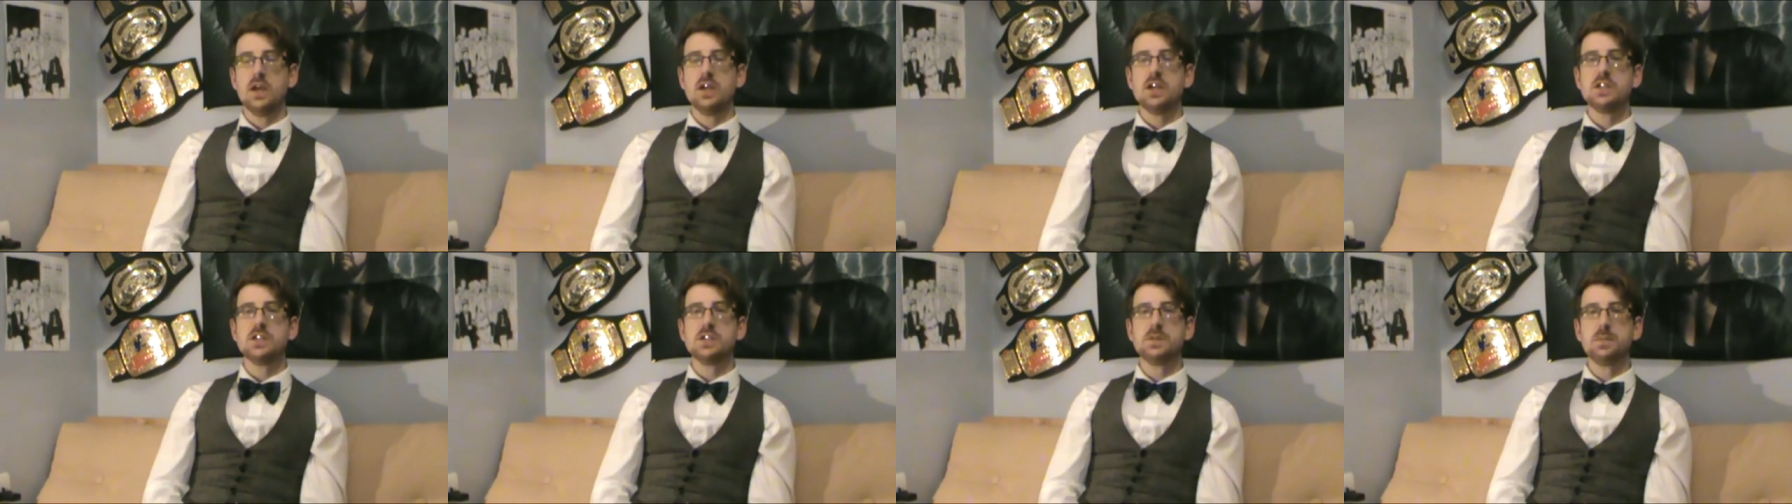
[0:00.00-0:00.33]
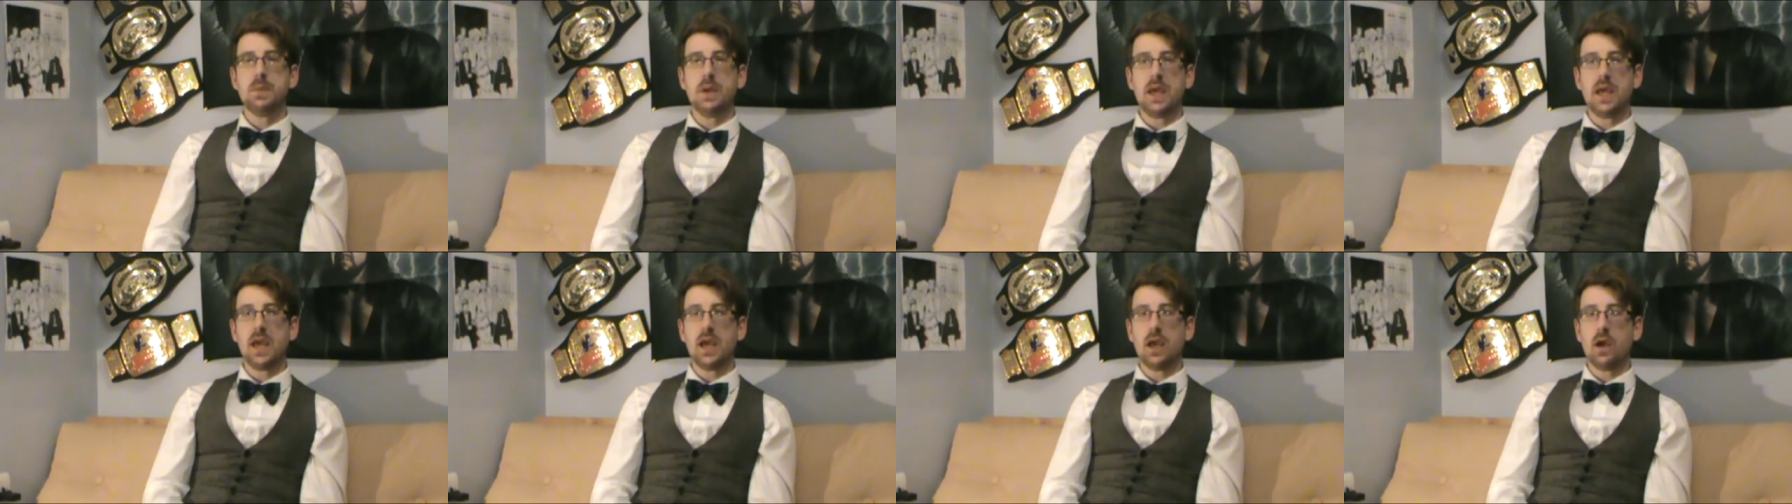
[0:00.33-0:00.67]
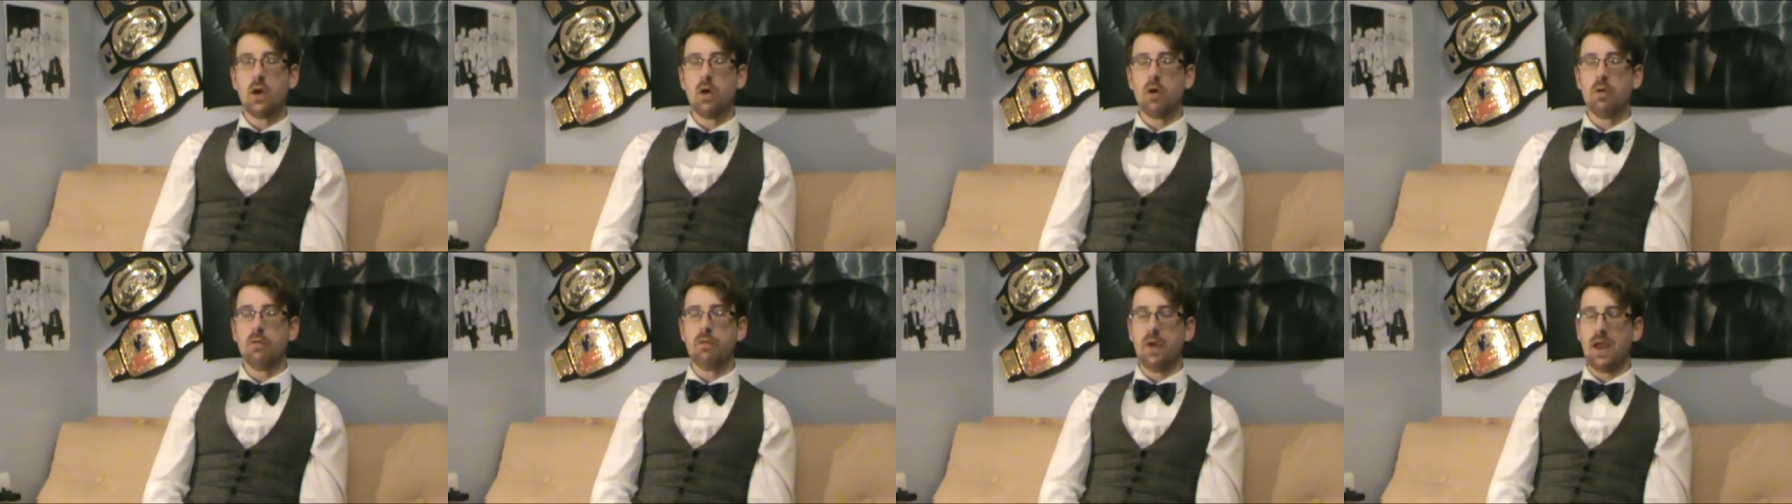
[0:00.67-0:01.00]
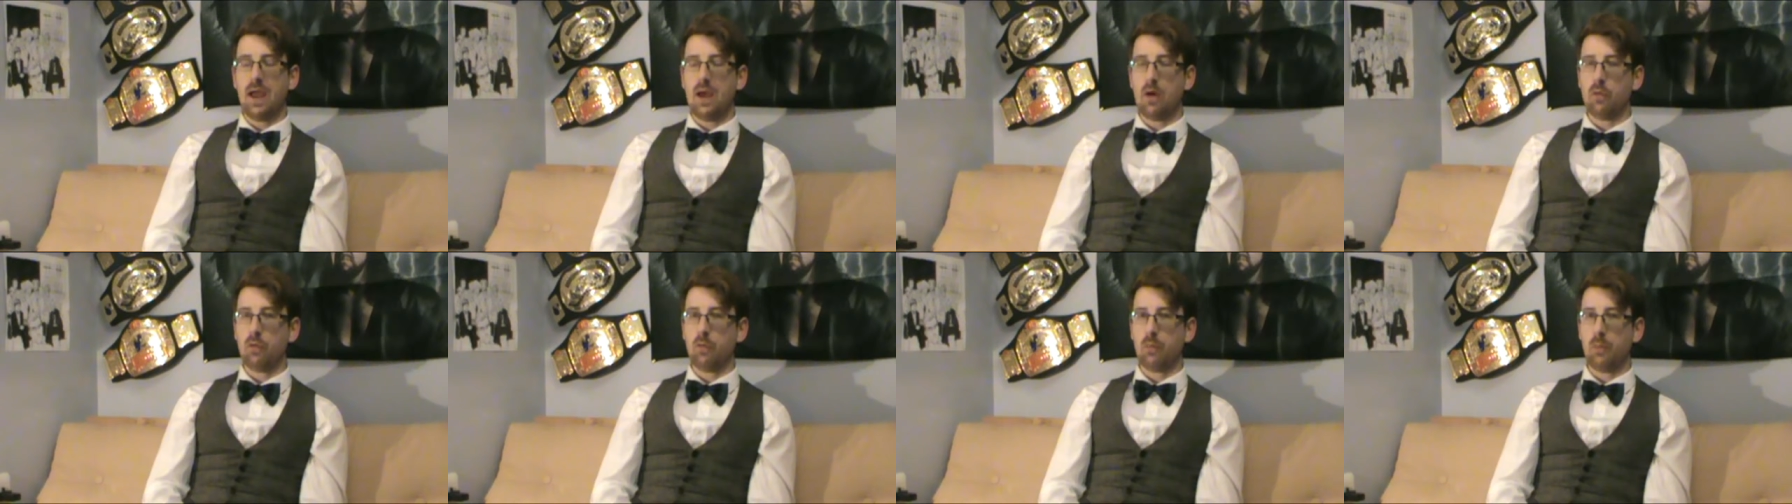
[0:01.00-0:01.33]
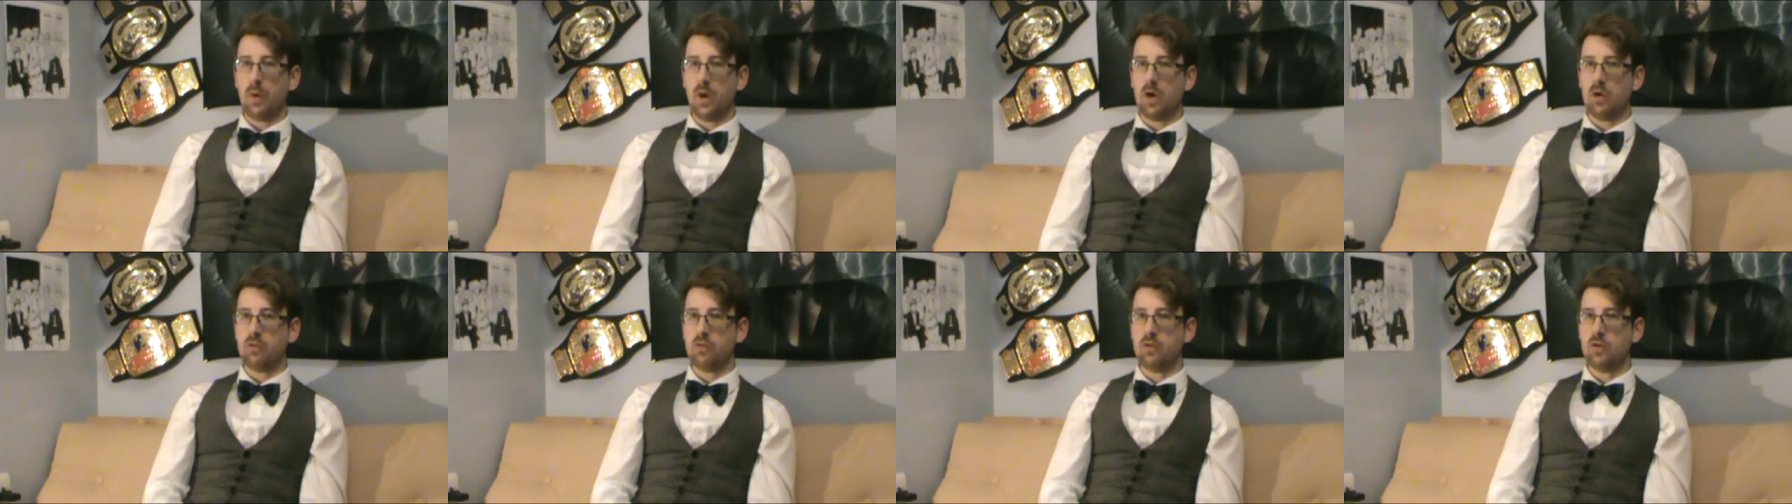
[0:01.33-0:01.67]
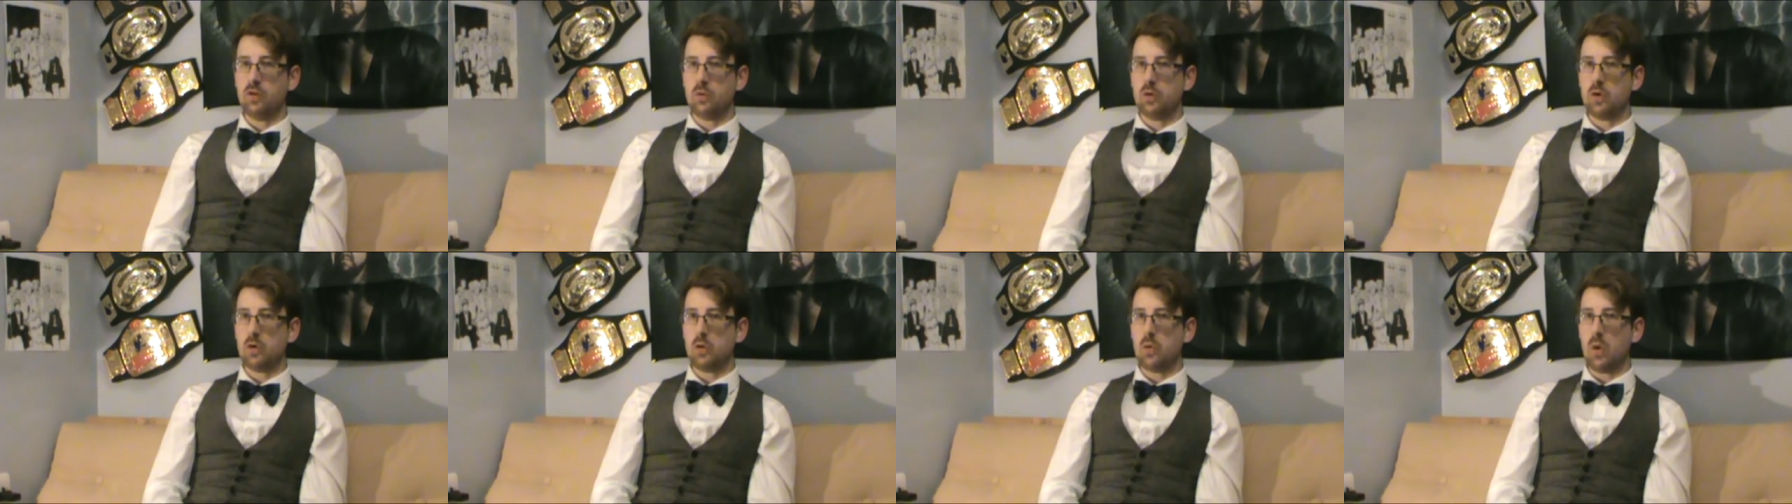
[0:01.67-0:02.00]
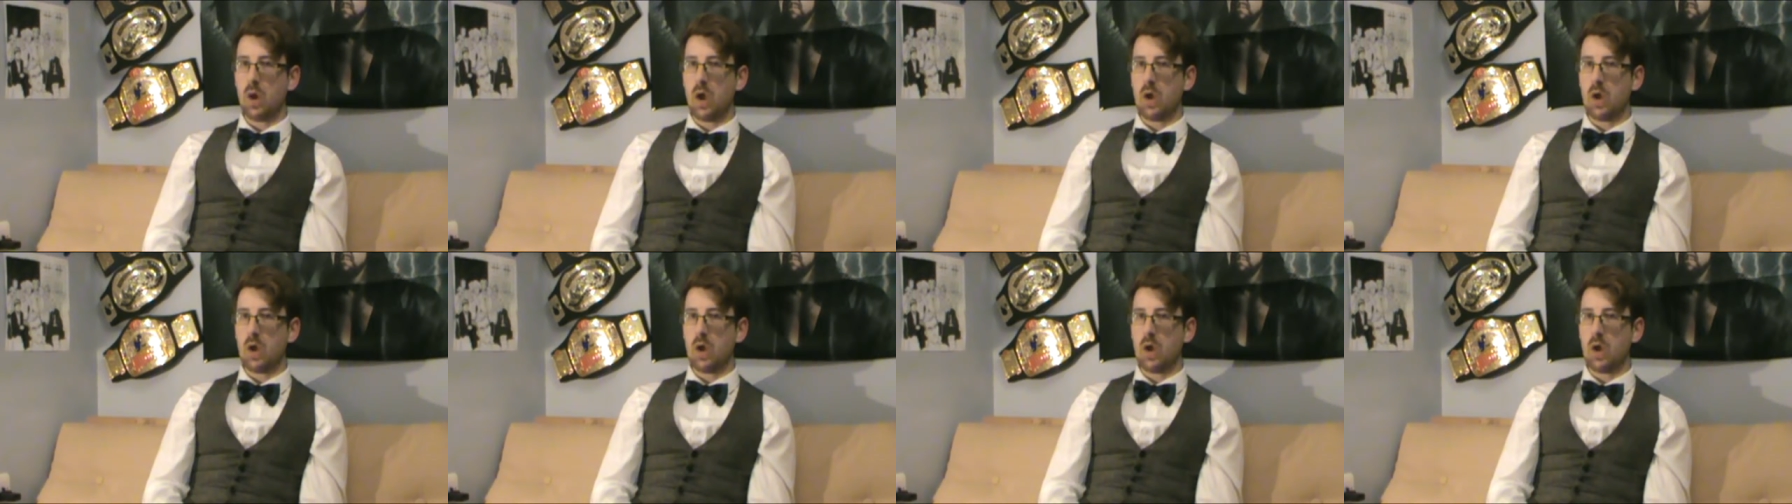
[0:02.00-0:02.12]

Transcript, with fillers: Speaking of health bars, you do